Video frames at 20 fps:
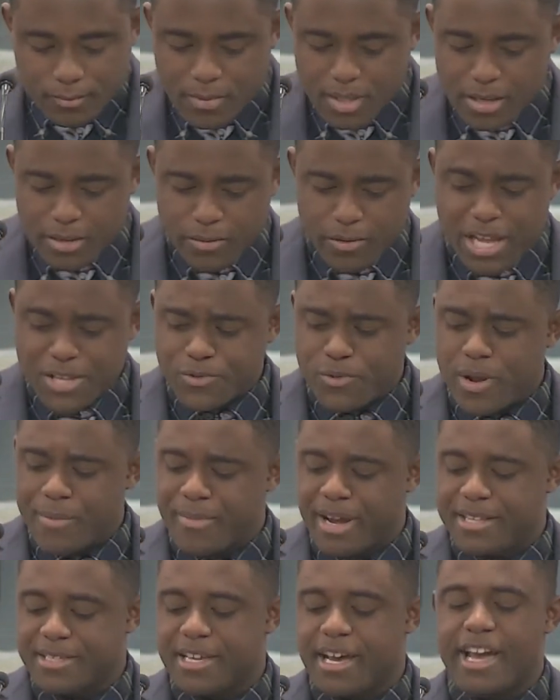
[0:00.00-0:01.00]
that's why
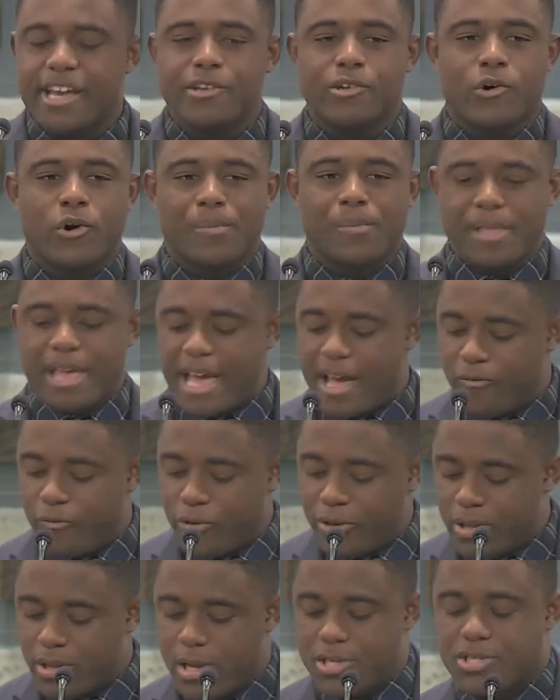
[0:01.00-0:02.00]
my title, Have
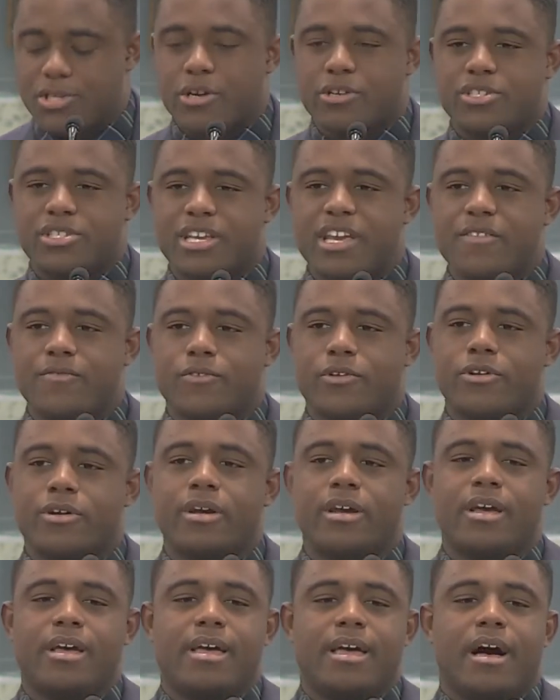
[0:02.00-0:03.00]
We Lost Our Savior,
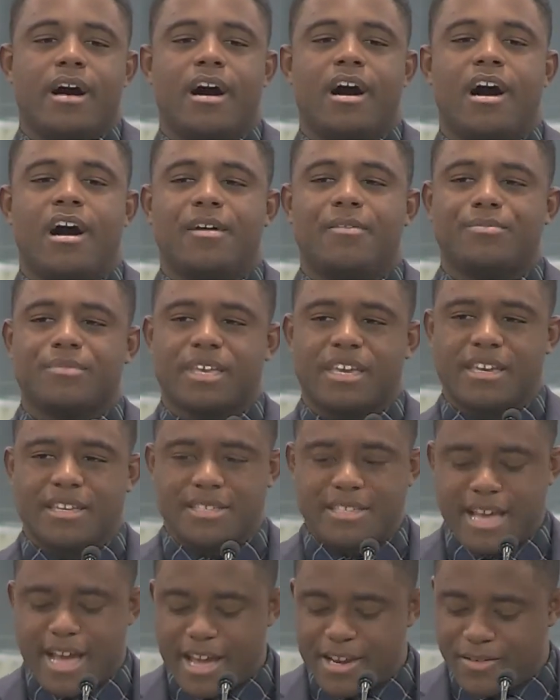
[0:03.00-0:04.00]

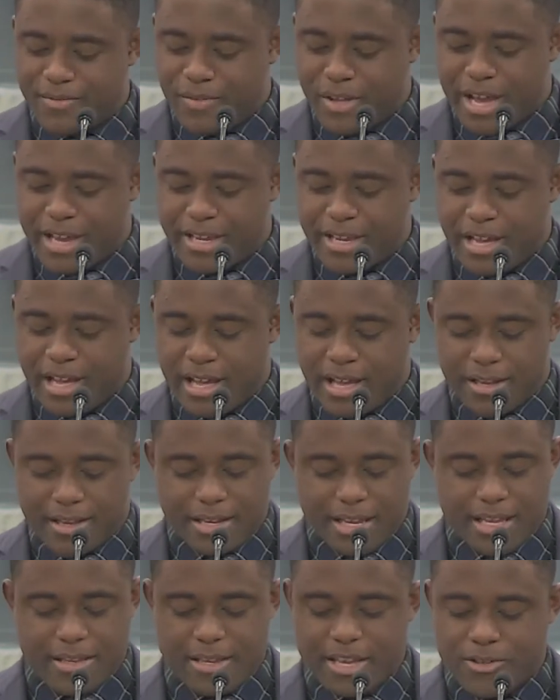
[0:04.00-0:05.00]
is kind of like that's
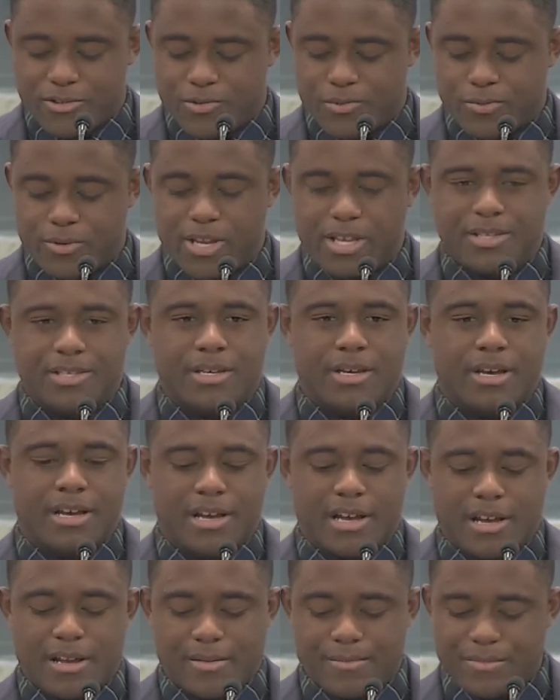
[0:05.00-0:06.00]

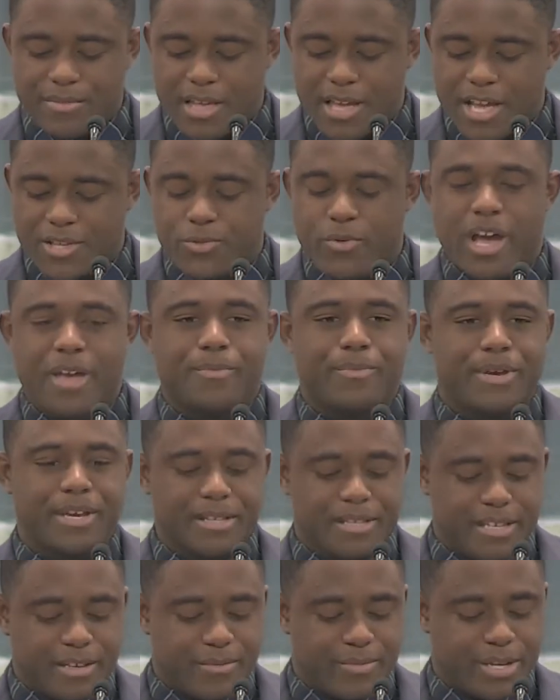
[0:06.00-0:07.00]
why I
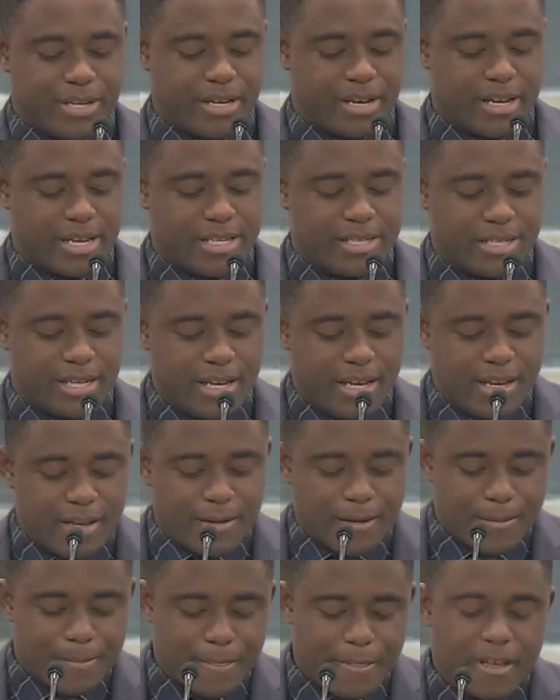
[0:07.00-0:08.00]
picked it, because
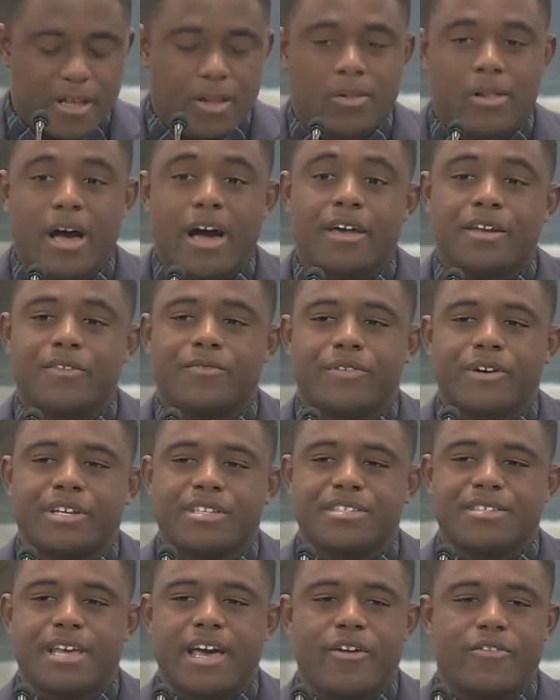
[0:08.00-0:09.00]
a lot of
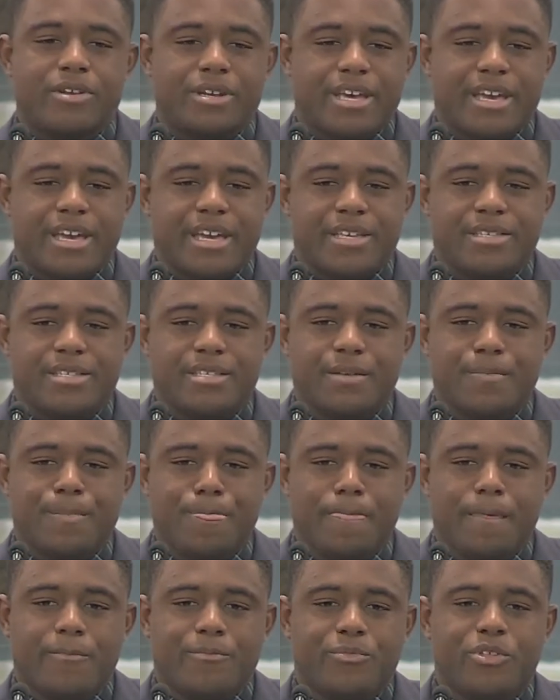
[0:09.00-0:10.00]
us nowadays,
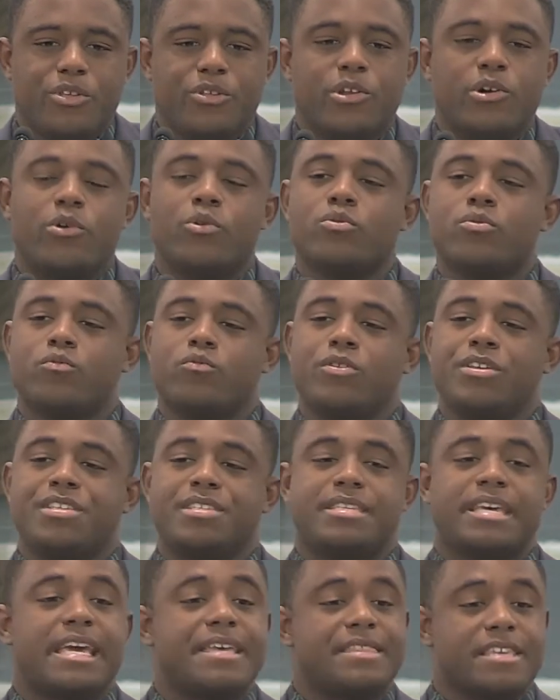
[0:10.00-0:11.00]
you know, we
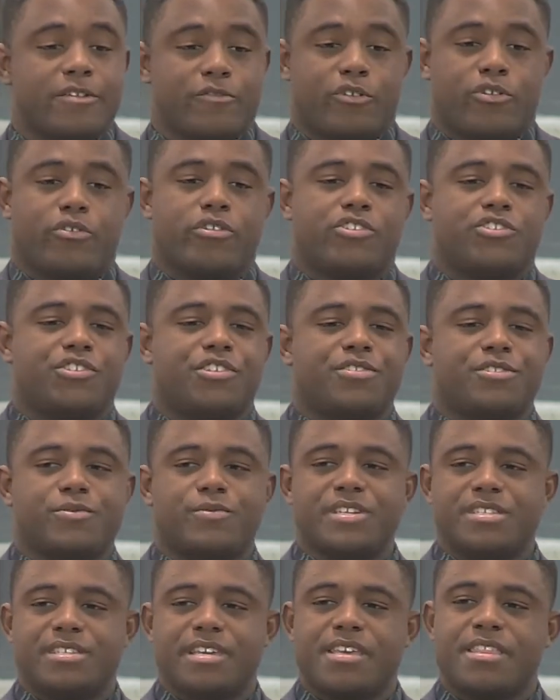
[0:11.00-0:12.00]
say that we're Christians,
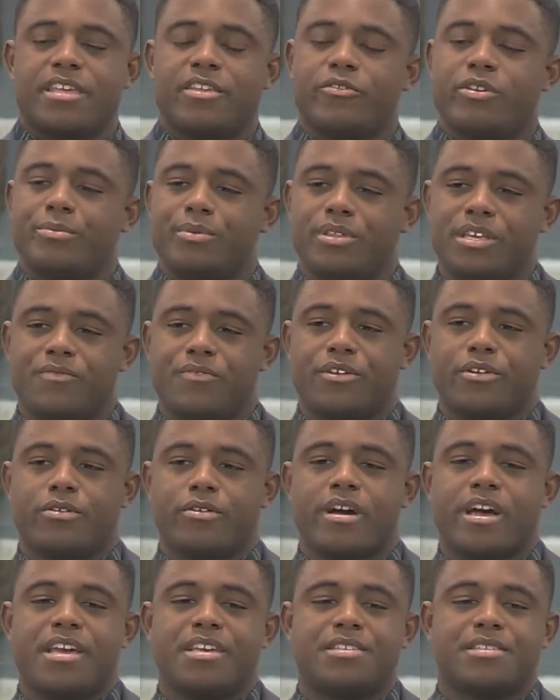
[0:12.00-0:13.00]
we say that we believe in
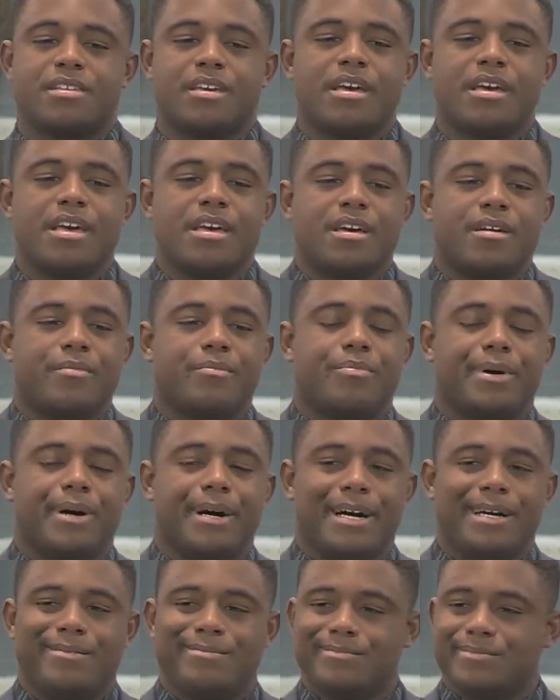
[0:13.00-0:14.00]
Christ,
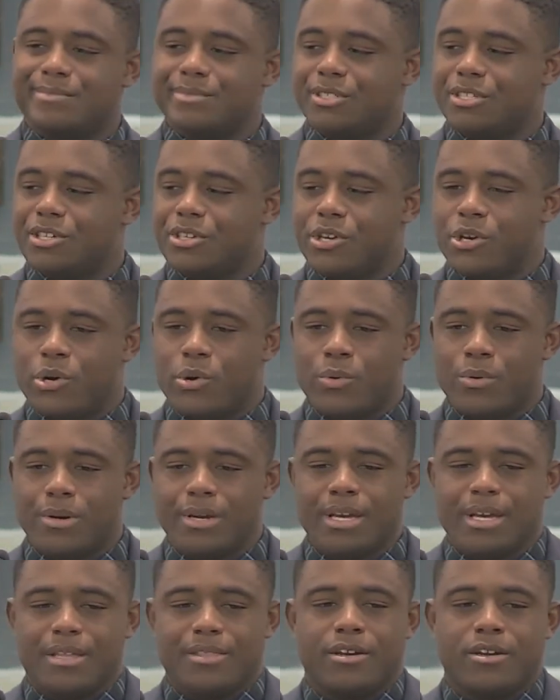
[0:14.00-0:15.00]
but, you know,
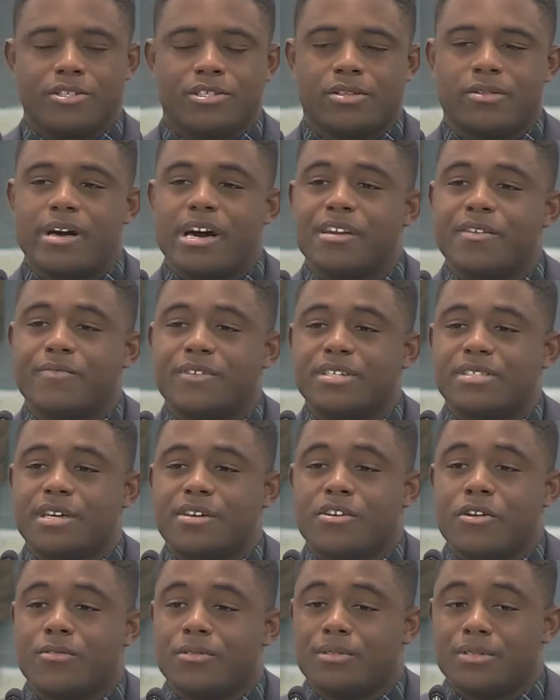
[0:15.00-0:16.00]
there's a lot of us
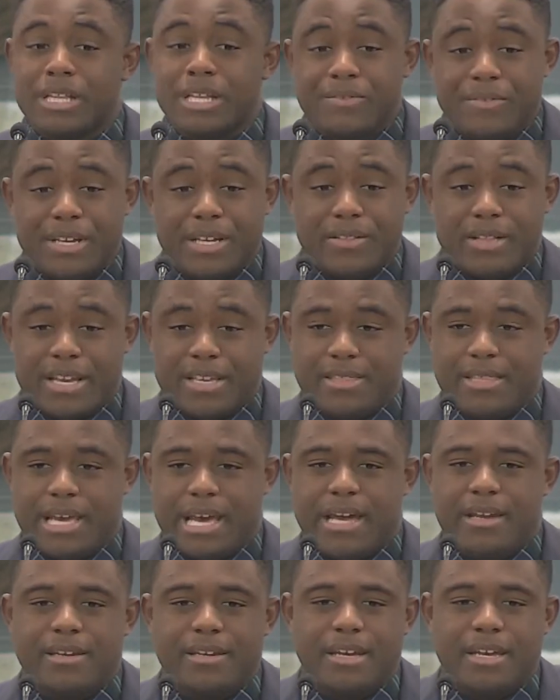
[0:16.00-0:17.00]
that aren't living like
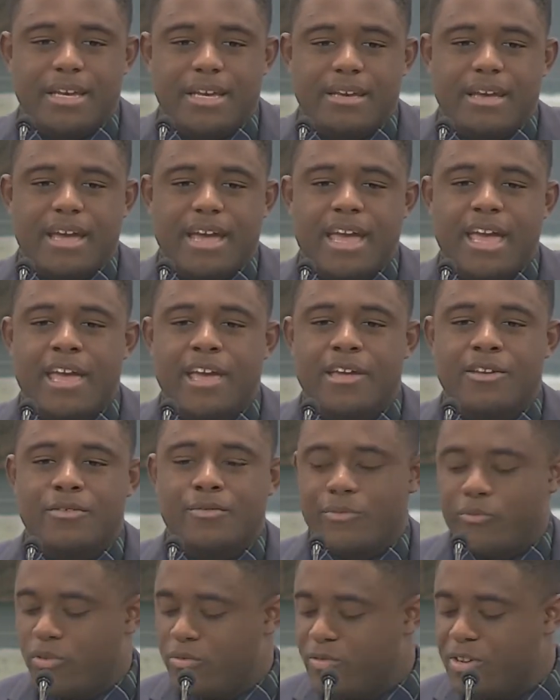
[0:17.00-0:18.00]
that.
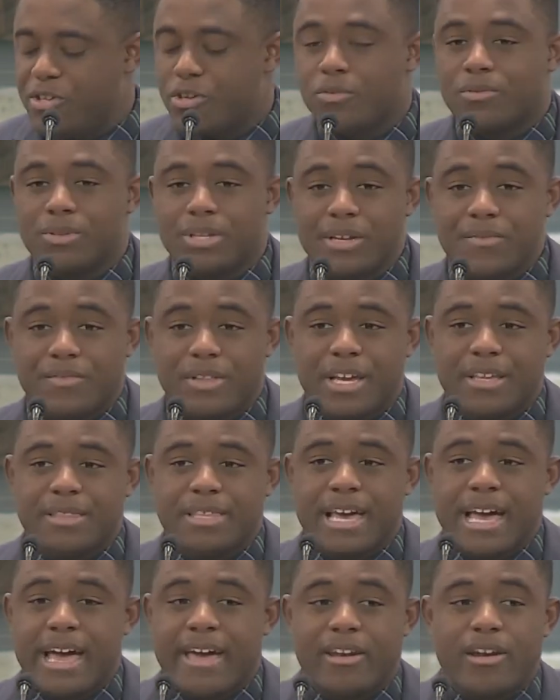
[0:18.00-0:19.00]
And when we don't live like
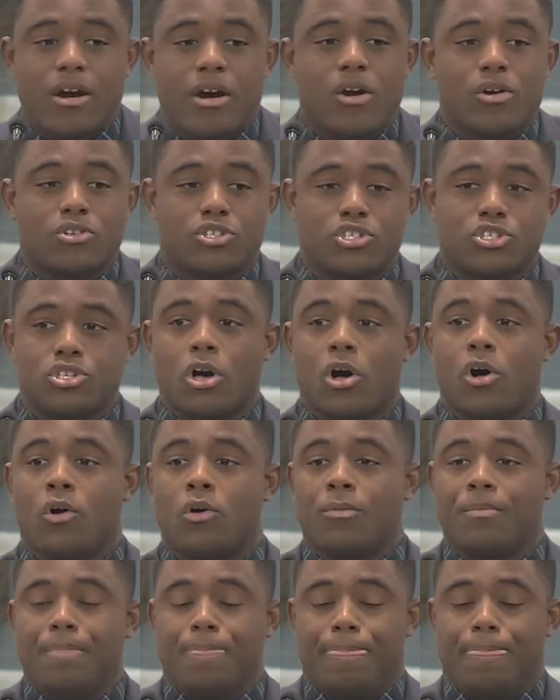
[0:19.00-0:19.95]
that, our salt